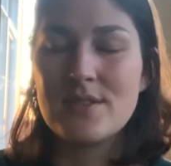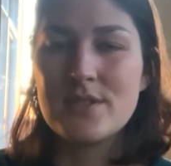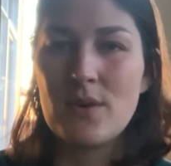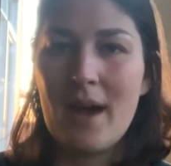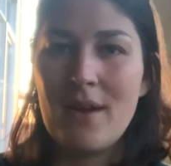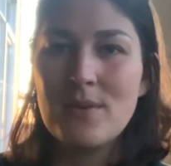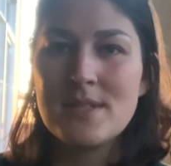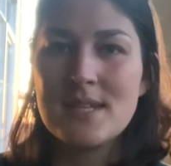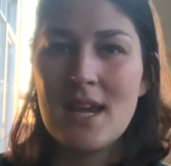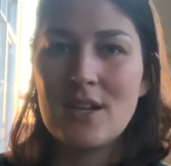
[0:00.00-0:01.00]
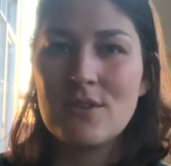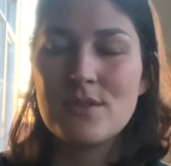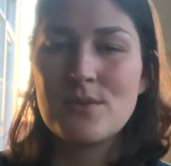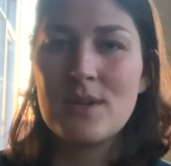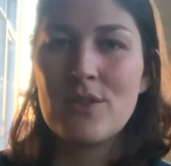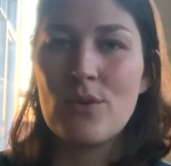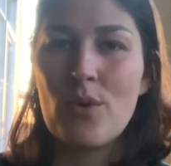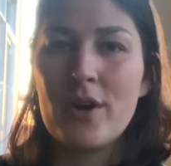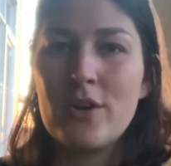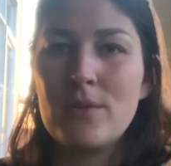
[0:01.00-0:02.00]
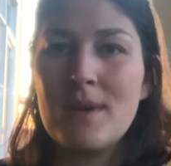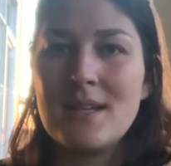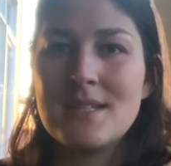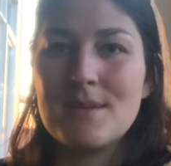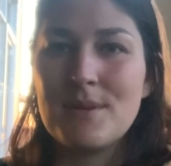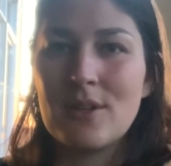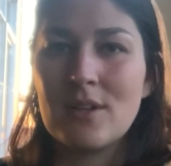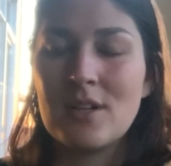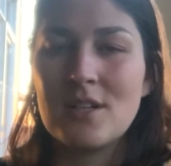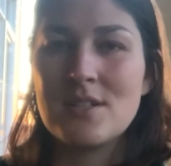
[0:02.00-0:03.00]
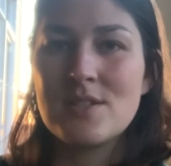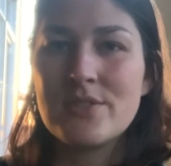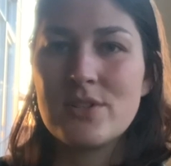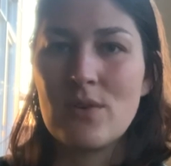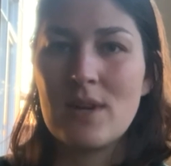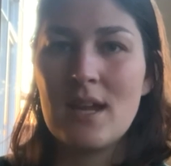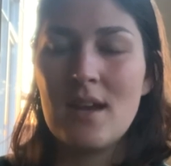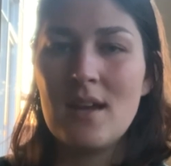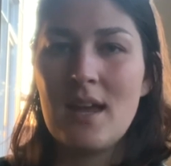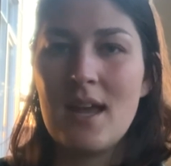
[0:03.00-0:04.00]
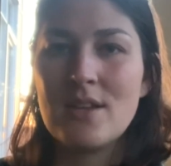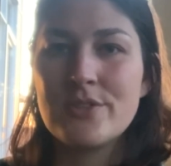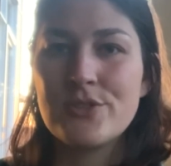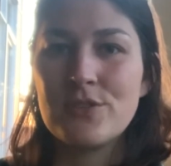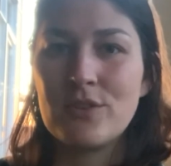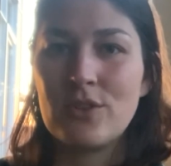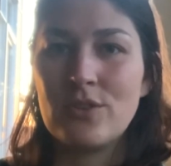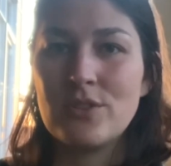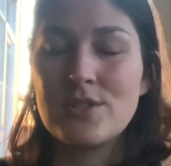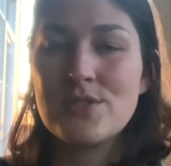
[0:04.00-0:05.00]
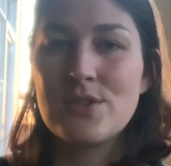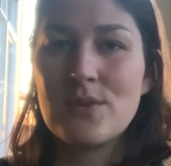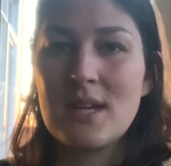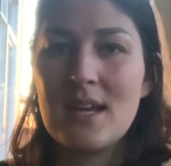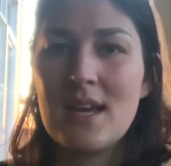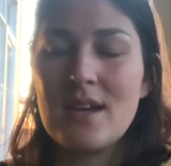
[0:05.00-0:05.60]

So I was diagnosed with oromandibular dystonia and cervical dystonia,